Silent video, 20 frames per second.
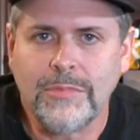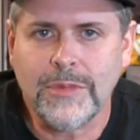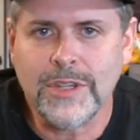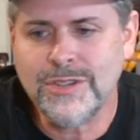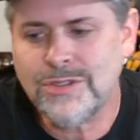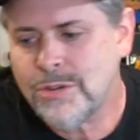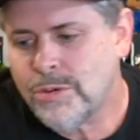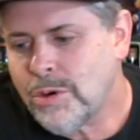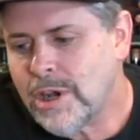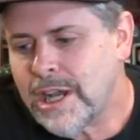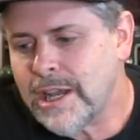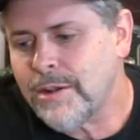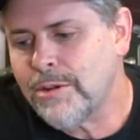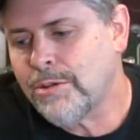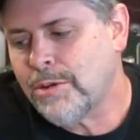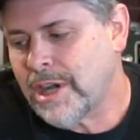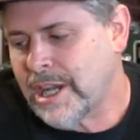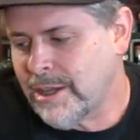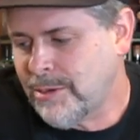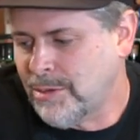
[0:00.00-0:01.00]
So why
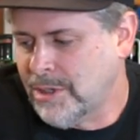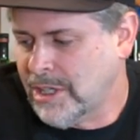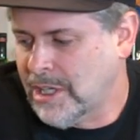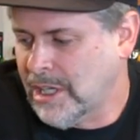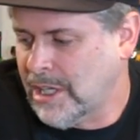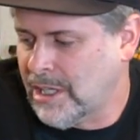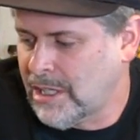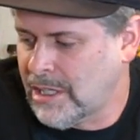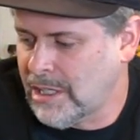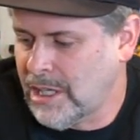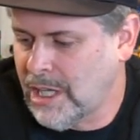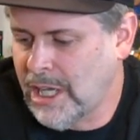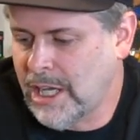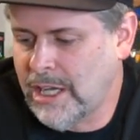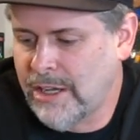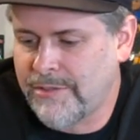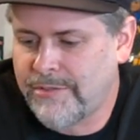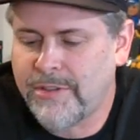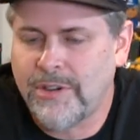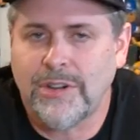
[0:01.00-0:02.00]
would
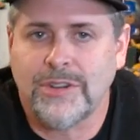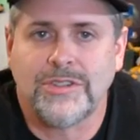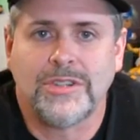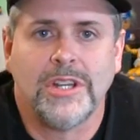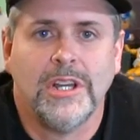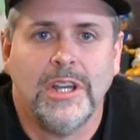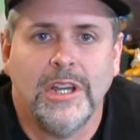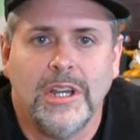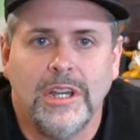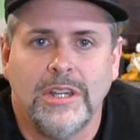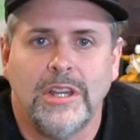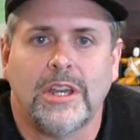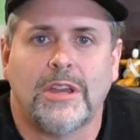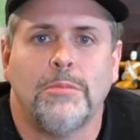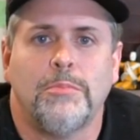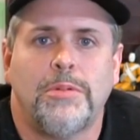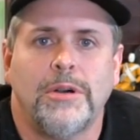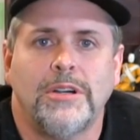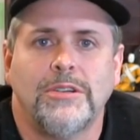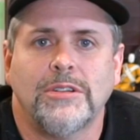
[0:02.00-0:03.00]
I? First, the
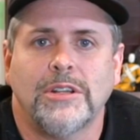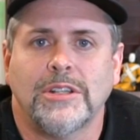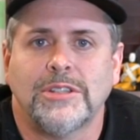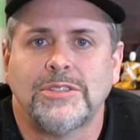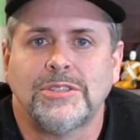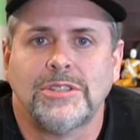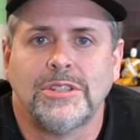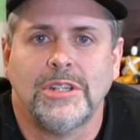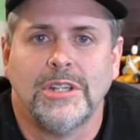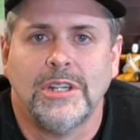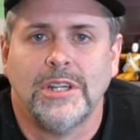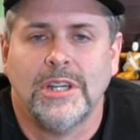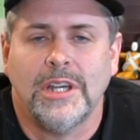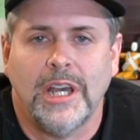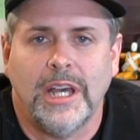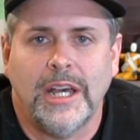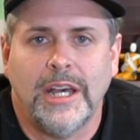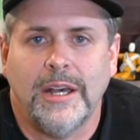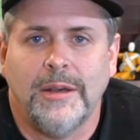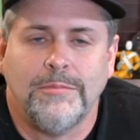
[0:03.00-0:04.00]
components.
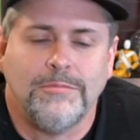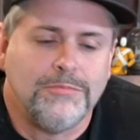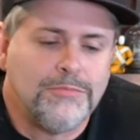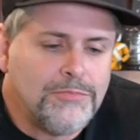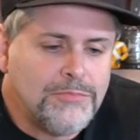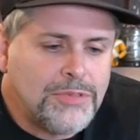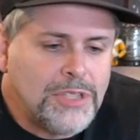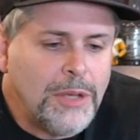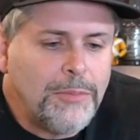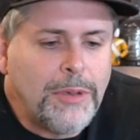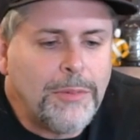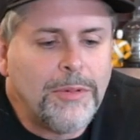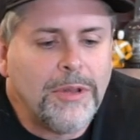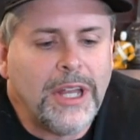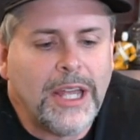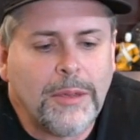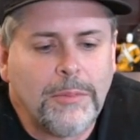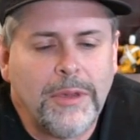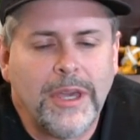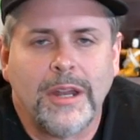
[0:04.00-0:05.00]
Some people
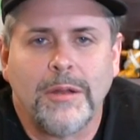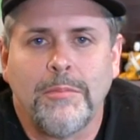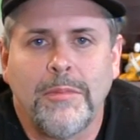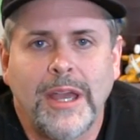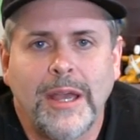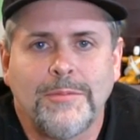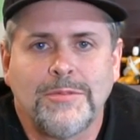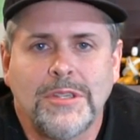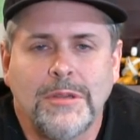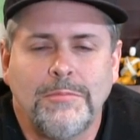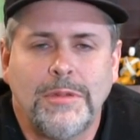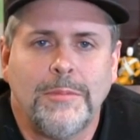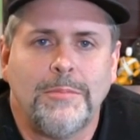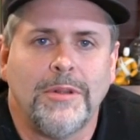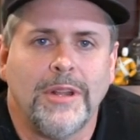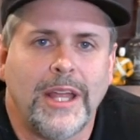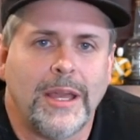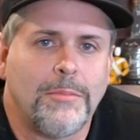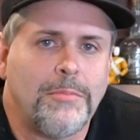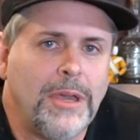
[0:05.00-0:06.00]
like mounted maps, some
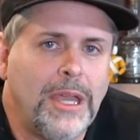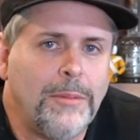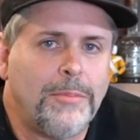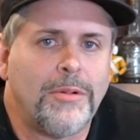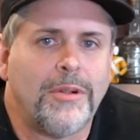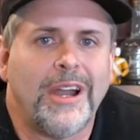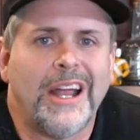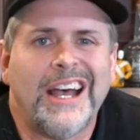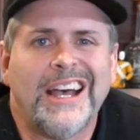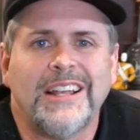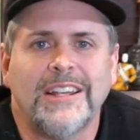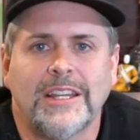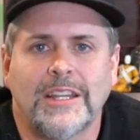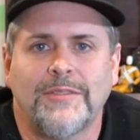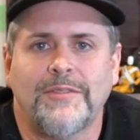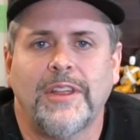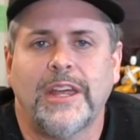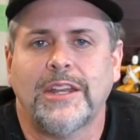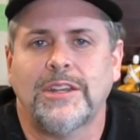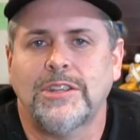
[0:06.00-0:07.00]
people like paper. I'll
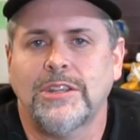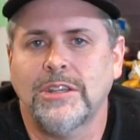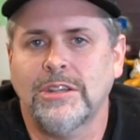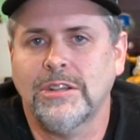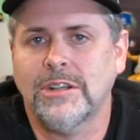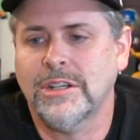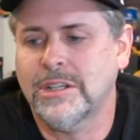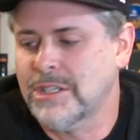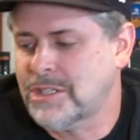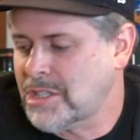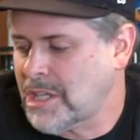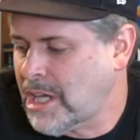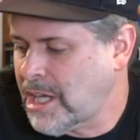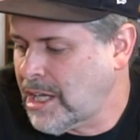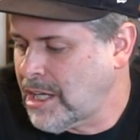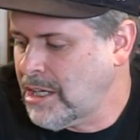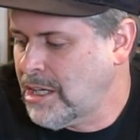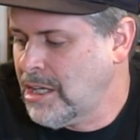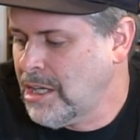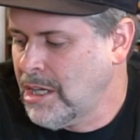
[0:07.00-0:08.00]
leave that to you to
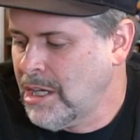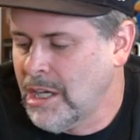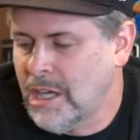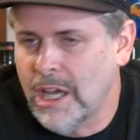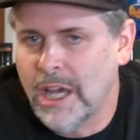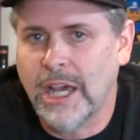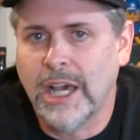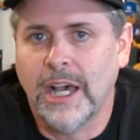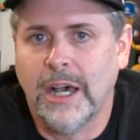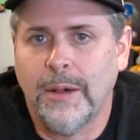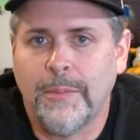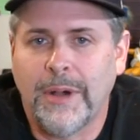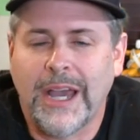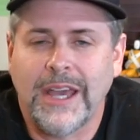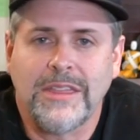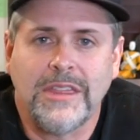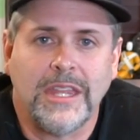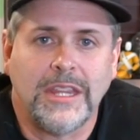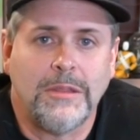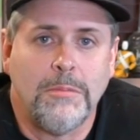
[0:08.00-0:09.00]
decide. I
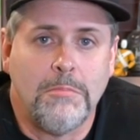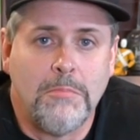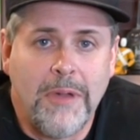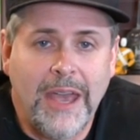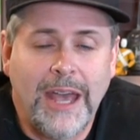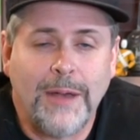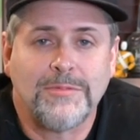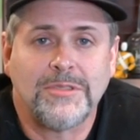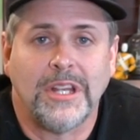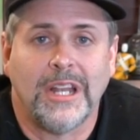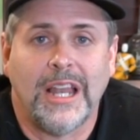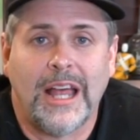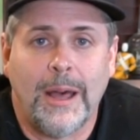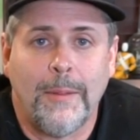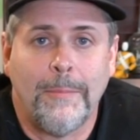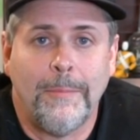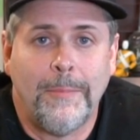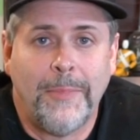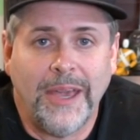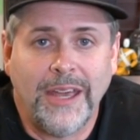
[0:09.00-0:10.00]
think the map's a
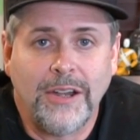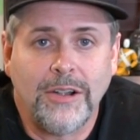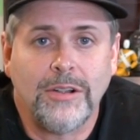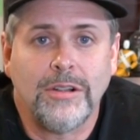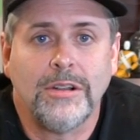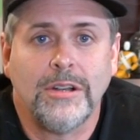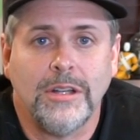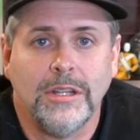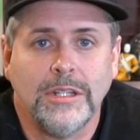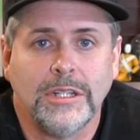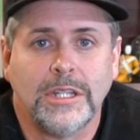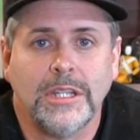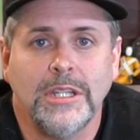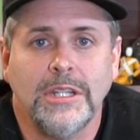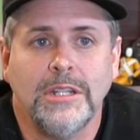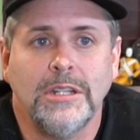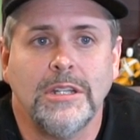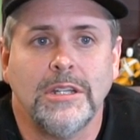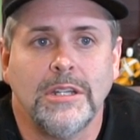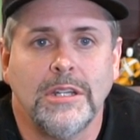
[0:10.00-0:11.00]
lot better
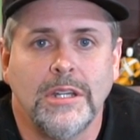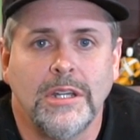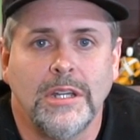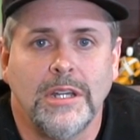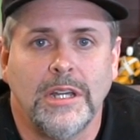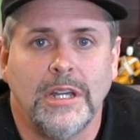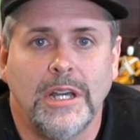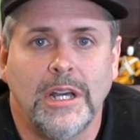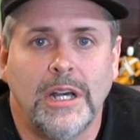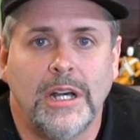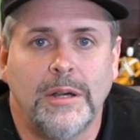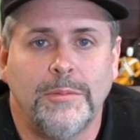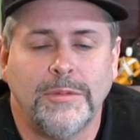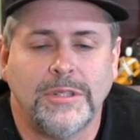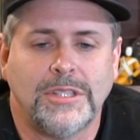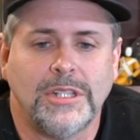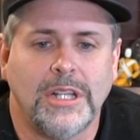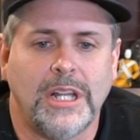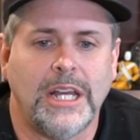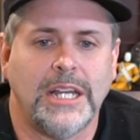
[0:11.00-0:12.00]
looking.
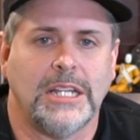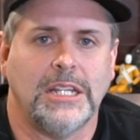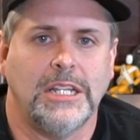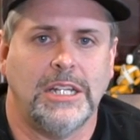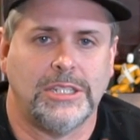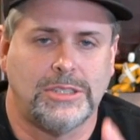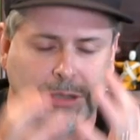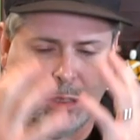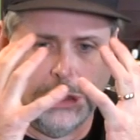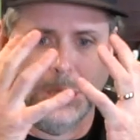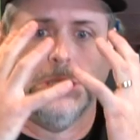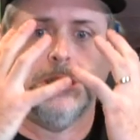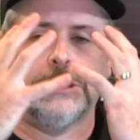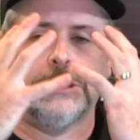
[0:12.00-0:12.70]
It's a lot less